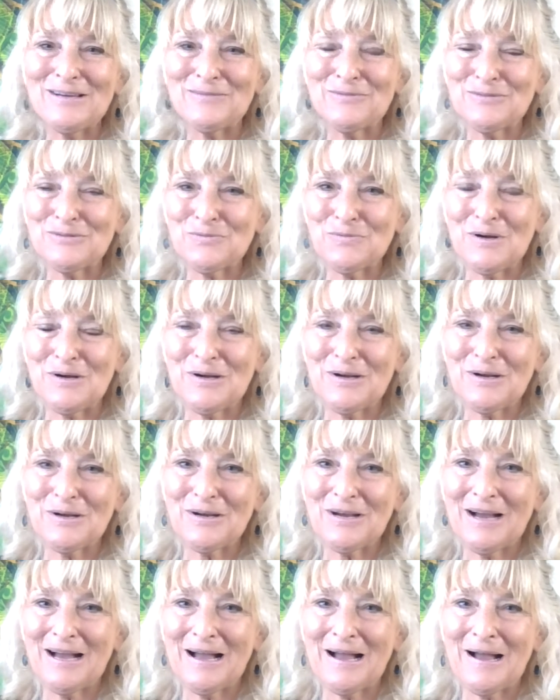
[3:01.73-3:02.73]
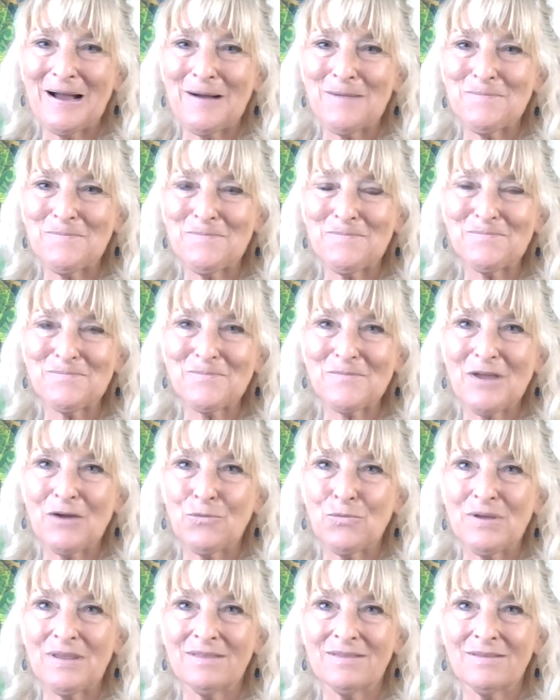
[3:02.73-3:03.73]
it would work
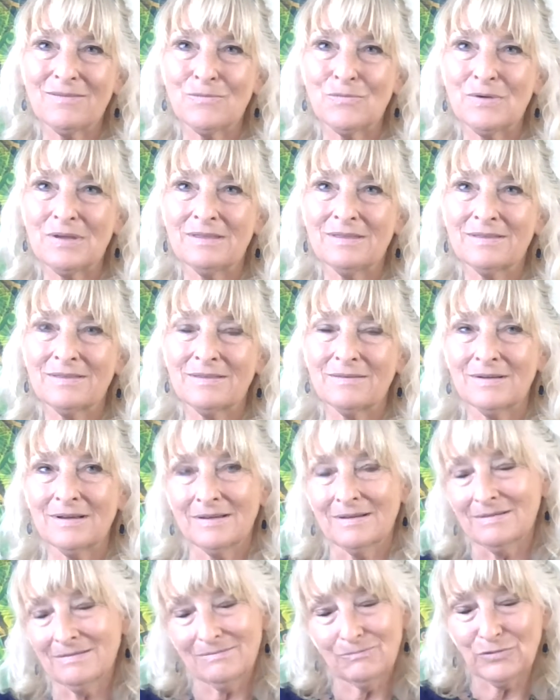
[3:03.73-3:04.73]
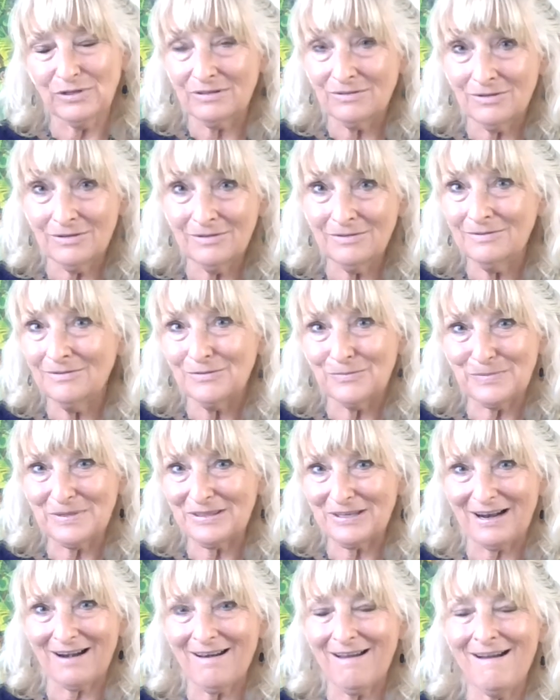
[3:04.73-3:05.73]
with you or
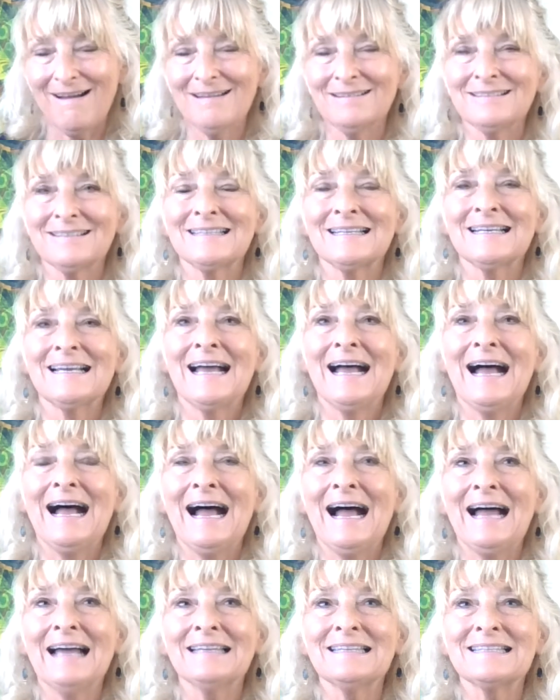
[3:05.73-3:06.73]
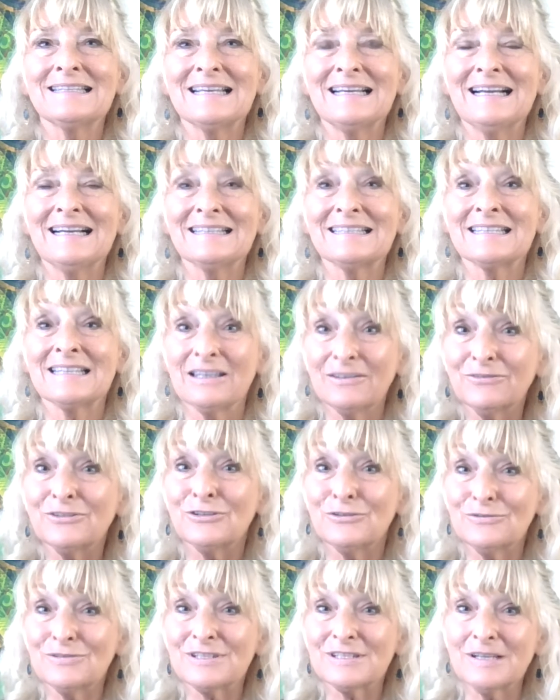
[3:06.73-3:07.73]
with a client, and to give
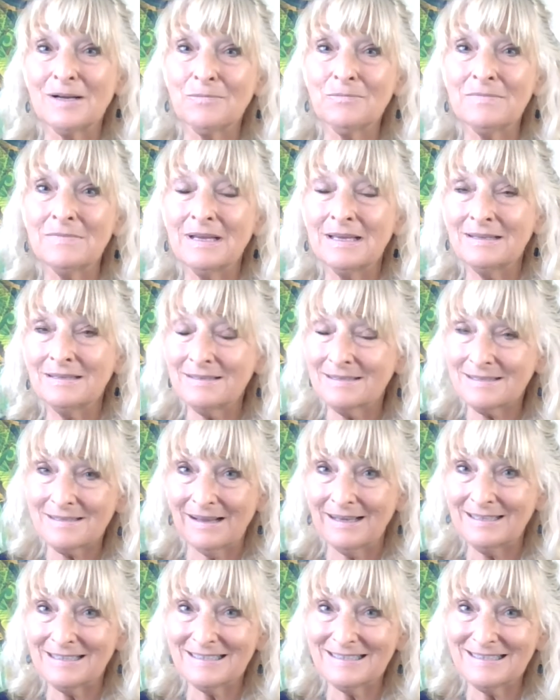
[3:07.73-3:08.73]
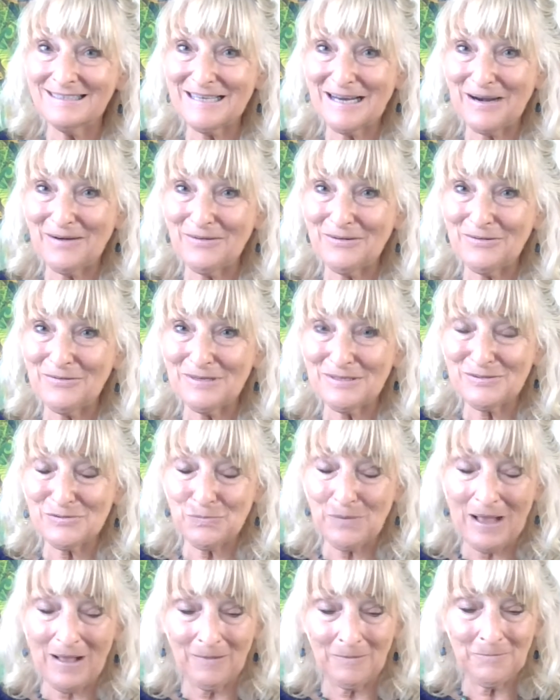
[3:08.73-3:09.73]
you some insight and tarot as
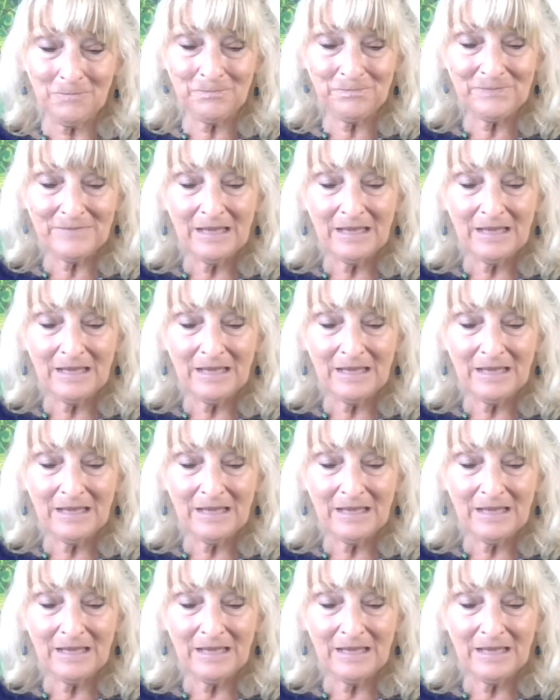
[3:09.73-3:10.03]
well.